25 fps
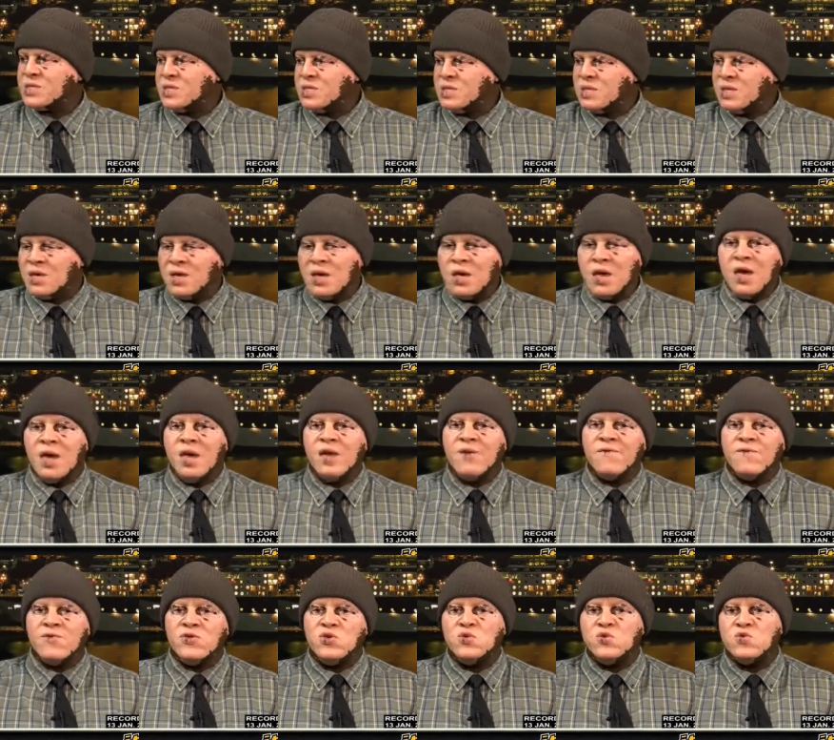And
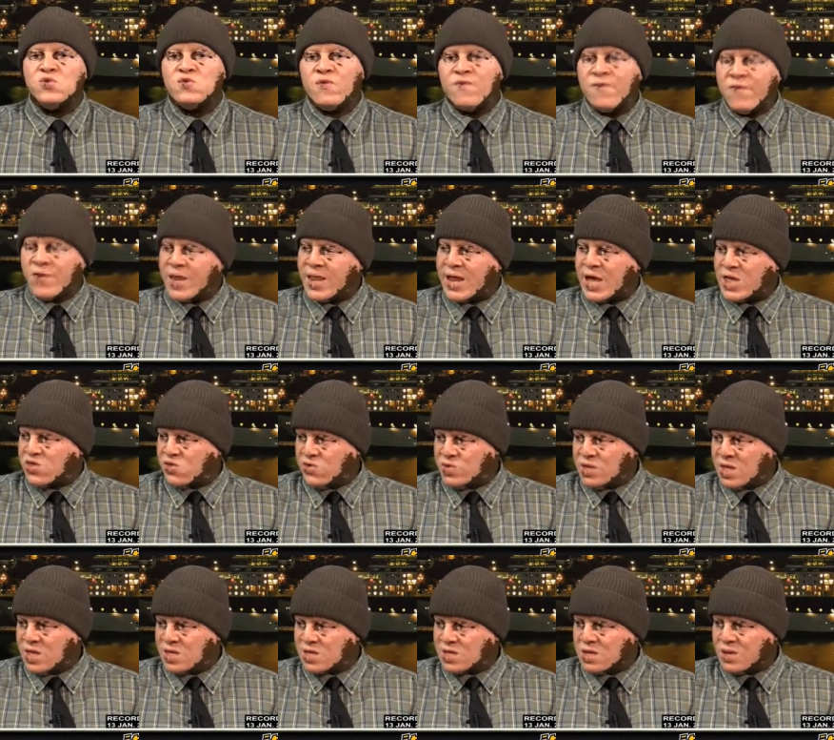if you feel that you
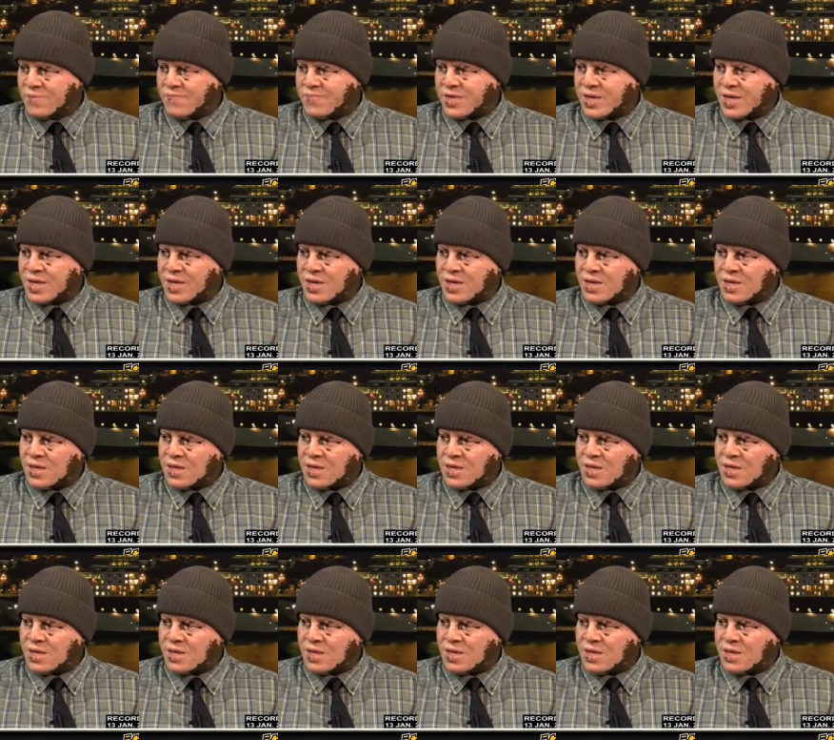need something,